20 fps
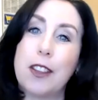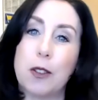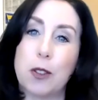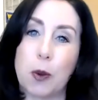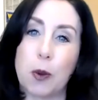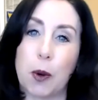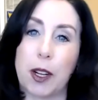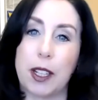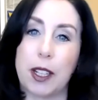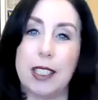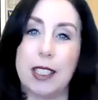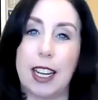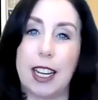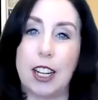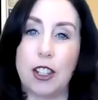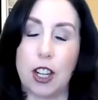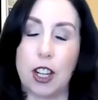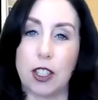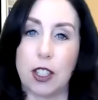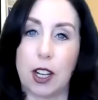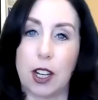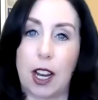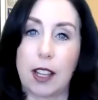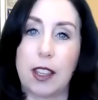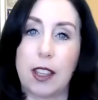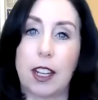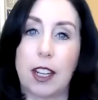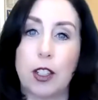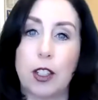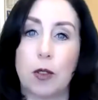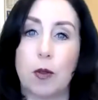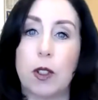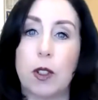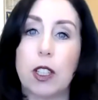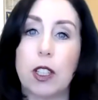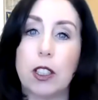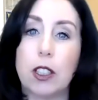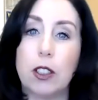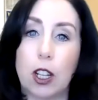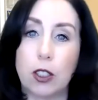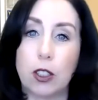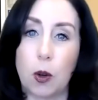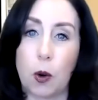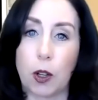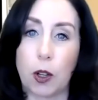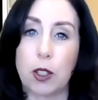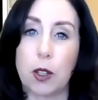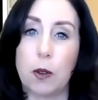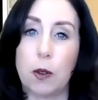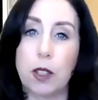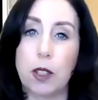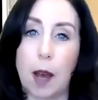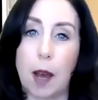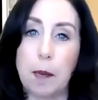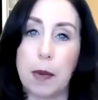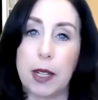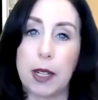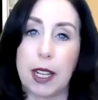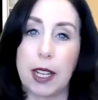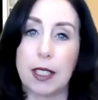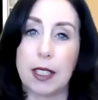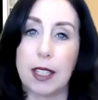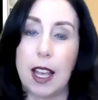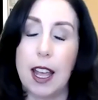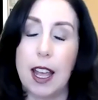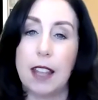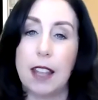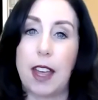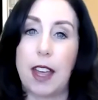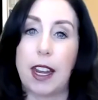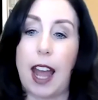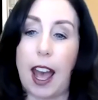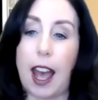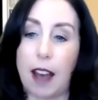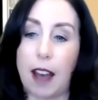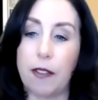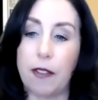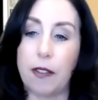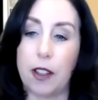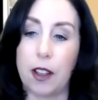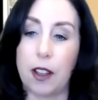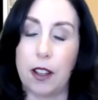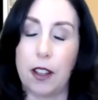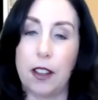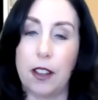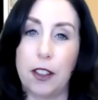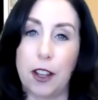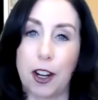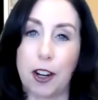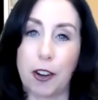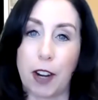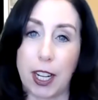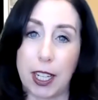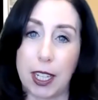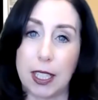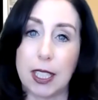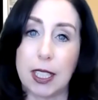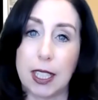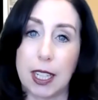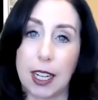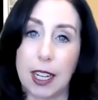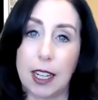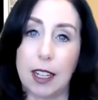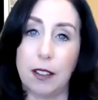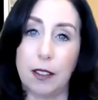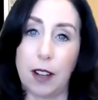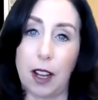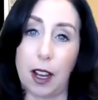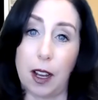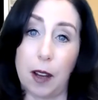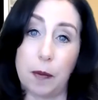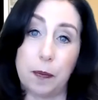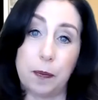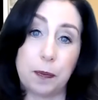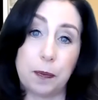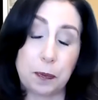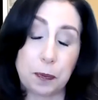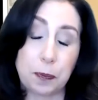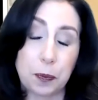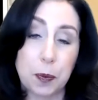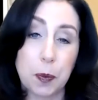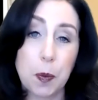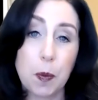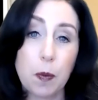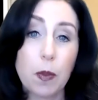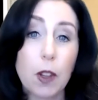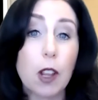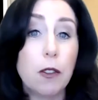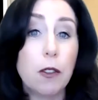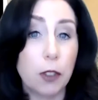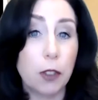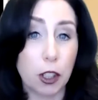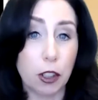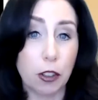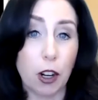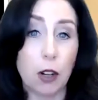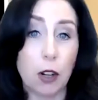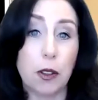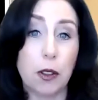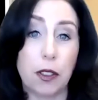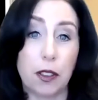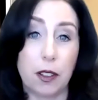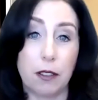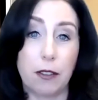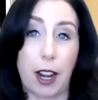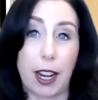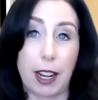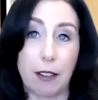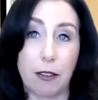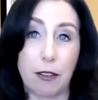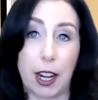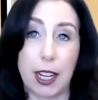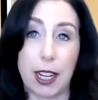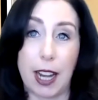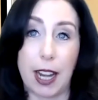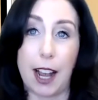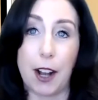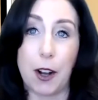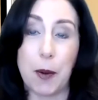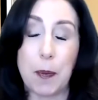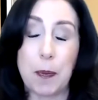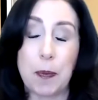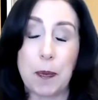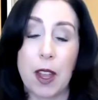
those organizations and i think to really look towards those companies that have the the greatest need um, for growth right right now